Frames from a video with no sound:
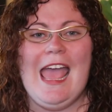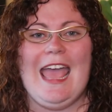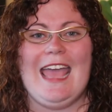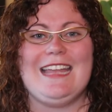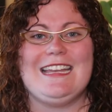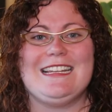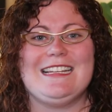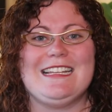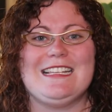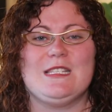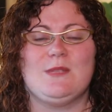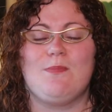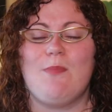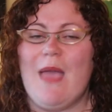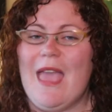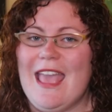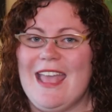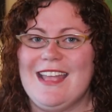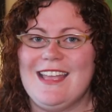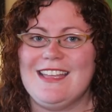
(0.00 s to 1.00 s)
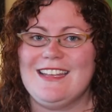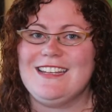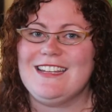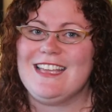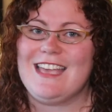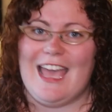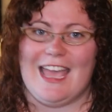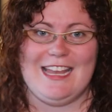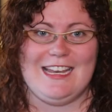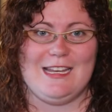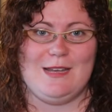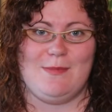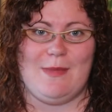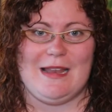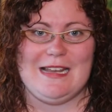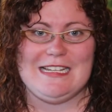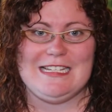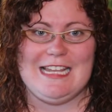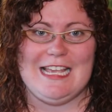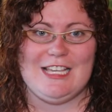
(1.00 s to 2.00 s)
and it is Pagan Guided
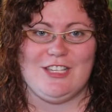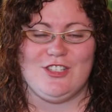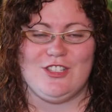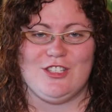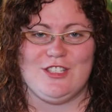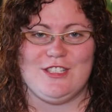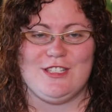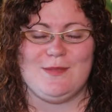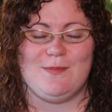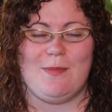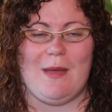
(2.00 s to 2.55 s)
Meditations